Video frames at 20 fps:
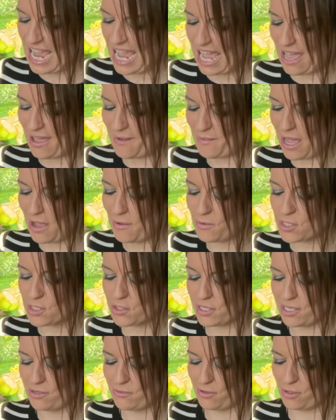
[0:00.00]
Um, I was
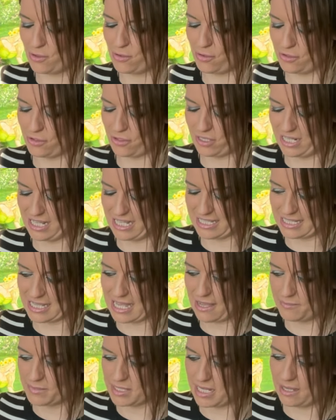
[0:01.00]
trying to record on his
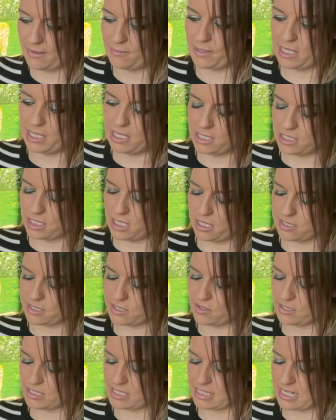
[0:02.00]
nap time, but he chose
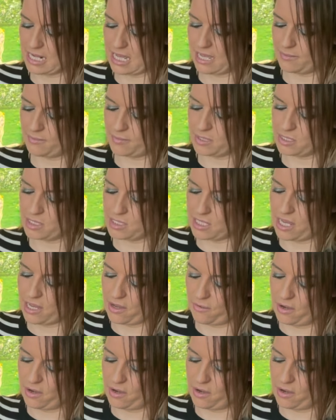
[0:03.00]
not to nap, so